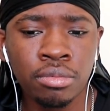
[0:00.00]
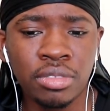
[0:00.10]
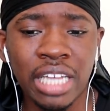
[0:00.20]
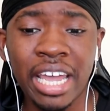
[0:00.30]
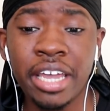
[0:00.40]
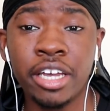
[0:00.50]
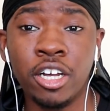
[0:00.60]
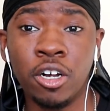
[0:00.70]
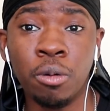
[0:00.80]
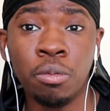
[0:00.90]

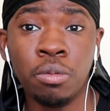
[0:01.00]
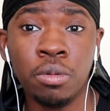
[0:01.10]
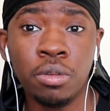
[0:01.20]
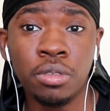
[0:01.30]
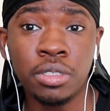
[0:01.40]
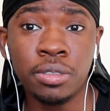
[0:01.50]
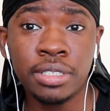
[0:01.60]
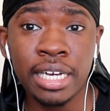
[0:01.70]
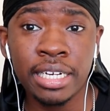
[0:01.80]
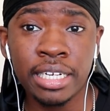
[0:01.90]
Damn.
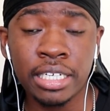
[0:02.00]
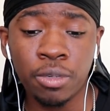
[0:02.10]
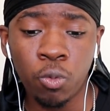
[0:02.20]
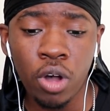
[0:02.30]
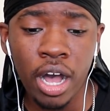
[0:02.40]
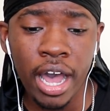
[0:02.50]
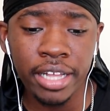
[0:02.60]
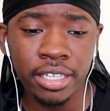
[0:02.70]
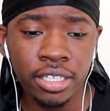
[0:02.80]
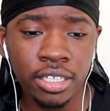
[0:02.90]
That nigga,
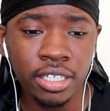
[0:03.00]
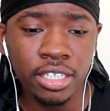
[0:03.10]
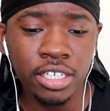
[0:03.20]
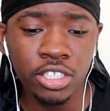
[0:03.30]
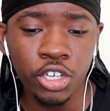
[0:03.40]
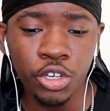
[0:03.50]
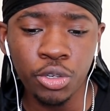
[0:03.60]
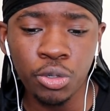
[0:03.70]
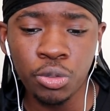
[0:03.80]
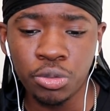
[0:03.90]
what? Nigga's
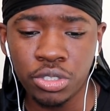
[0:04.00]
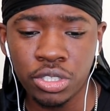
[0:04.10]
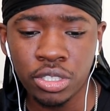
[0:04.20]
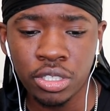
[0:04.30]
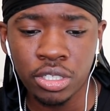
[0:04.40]
huge.